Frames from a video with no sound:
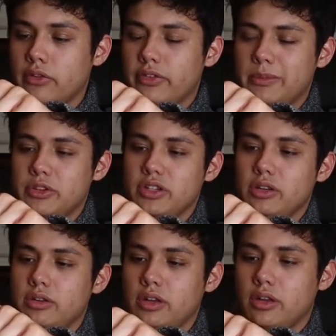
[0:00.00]

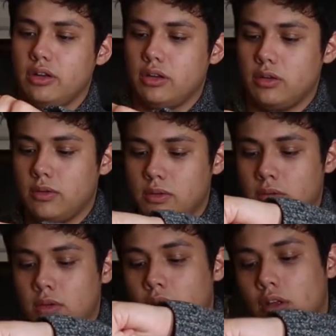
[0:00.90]
Frappuccino here.
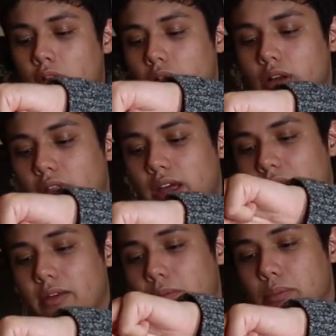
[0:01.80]
Look at
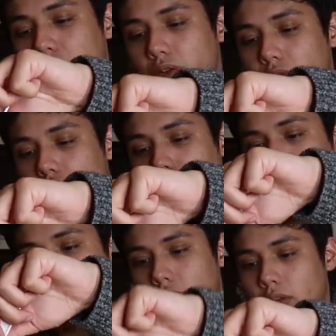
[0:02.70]
that, beautiful.
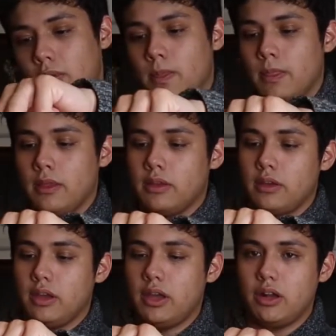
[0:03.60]

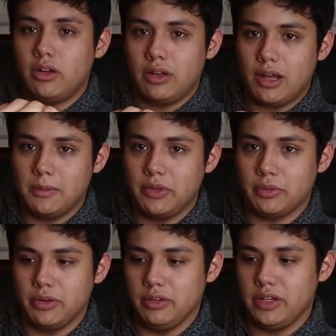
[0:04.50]
And I'm gonna
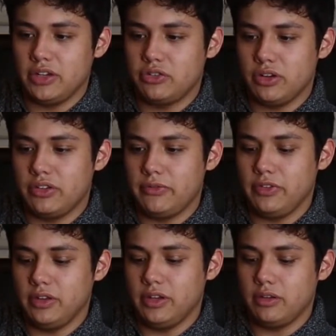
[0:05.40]
throw in a little extra because I'm
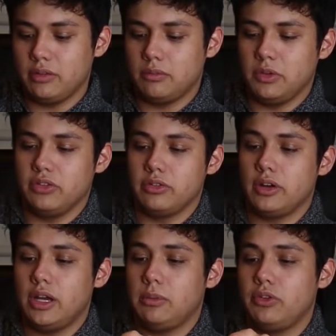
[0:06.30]
feeling it, Mr.
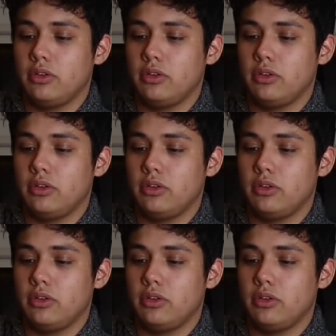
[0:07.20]
Krabs.